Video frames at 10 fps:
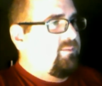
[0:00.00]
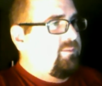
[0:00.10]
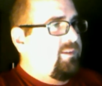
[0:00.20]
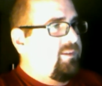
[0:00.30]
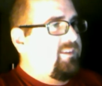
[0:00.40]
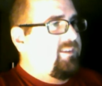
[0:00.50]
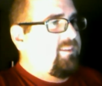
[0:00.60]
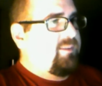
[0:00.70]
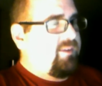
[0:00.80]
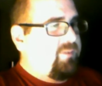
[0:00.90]
really seems
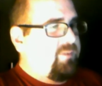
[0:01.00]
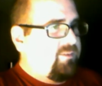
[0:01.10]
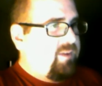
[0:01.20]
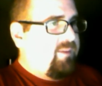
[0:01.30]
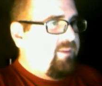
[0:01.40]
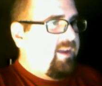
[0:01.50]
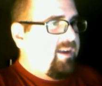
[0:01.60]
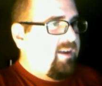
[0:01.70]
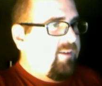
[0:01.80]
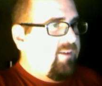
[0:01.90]
like a feast or famine guy,
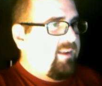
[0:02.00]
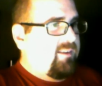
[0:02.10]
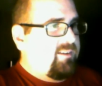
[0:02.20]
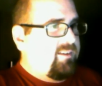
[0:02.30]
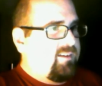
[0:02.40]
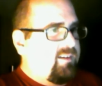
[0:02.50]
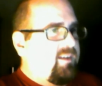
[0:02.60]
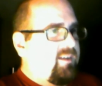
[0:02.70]
not ready to start,